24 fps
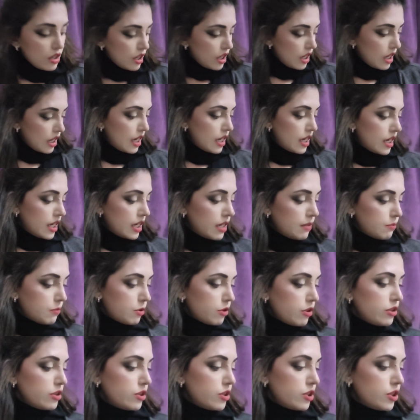I'm
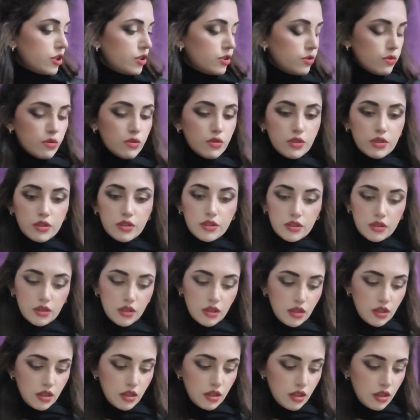going to use,
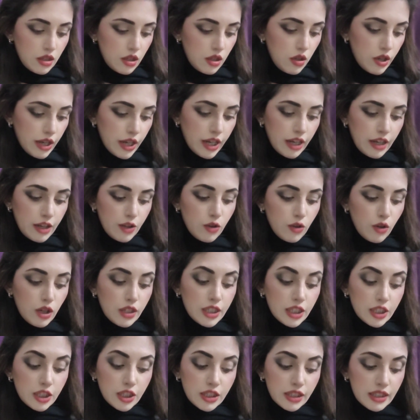you are
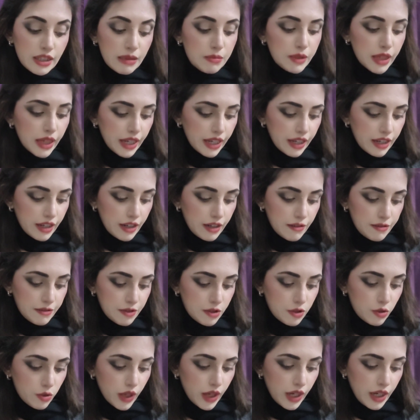teaching them digraphs,
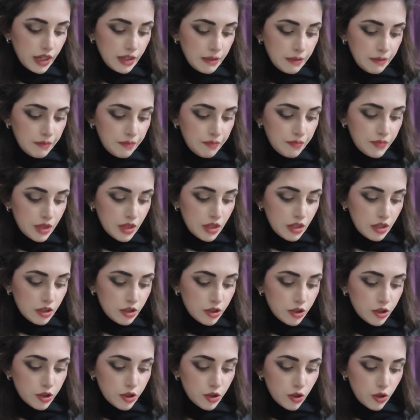right?
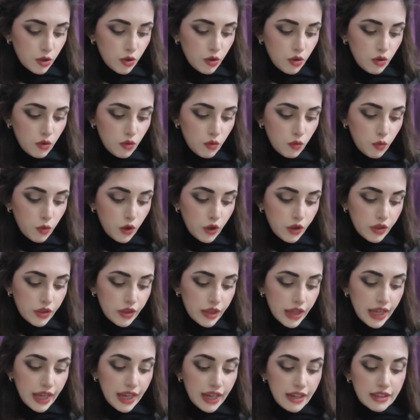So what
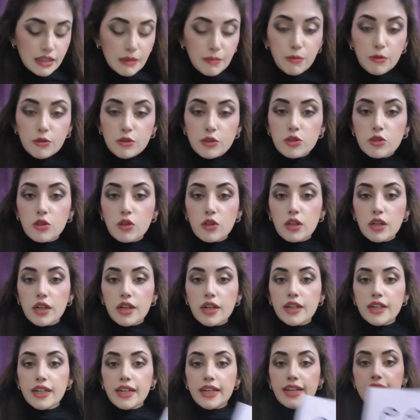they are supposed to
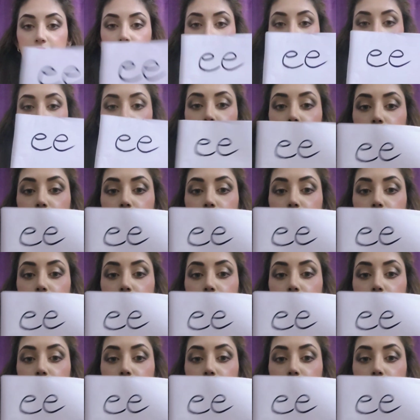learn is